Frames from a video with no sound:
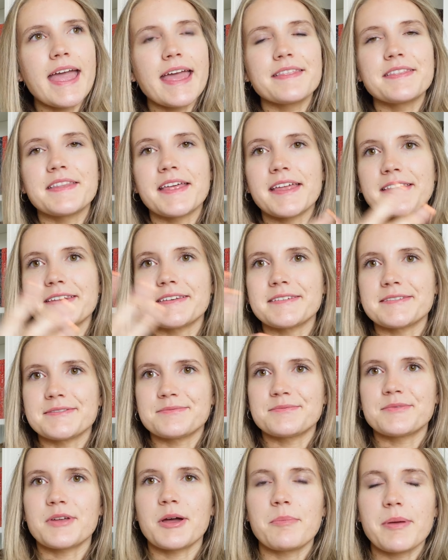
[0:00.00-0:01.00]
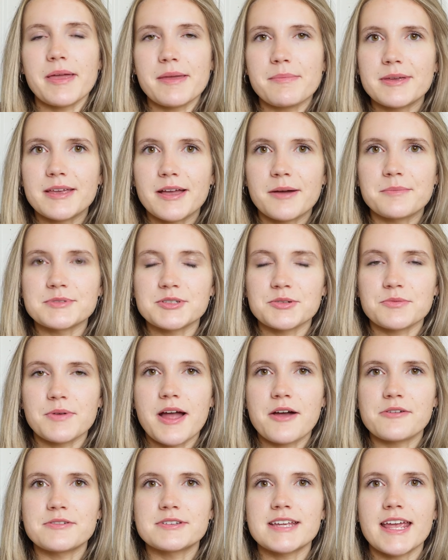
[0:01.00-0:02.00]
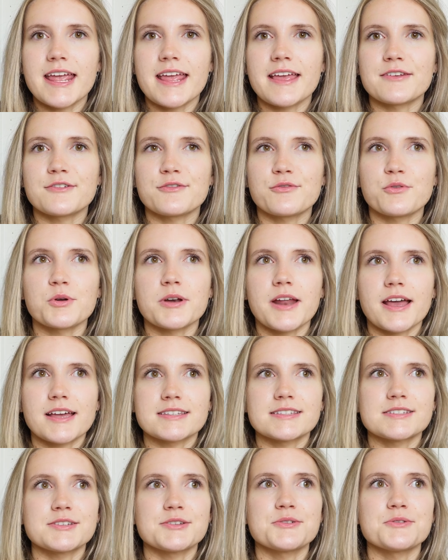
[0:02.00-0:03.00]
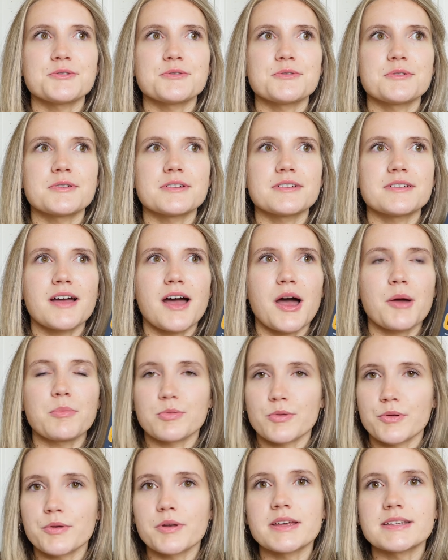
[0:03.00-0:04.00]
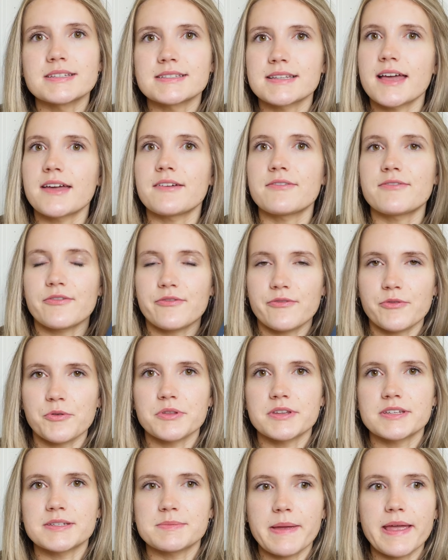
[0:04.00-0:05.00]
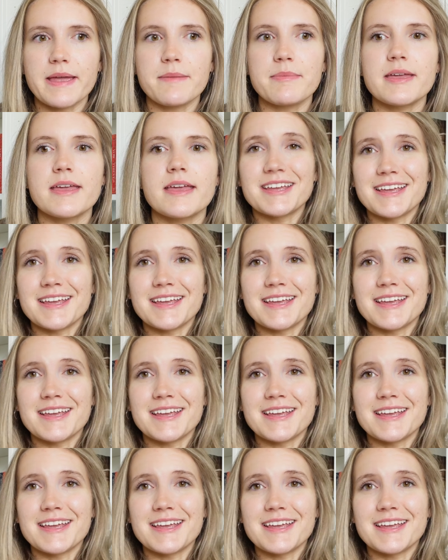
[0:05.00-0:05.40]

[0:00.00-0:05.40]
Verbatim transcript: And then a baby comes around and Ford has to uproot his life for this baby.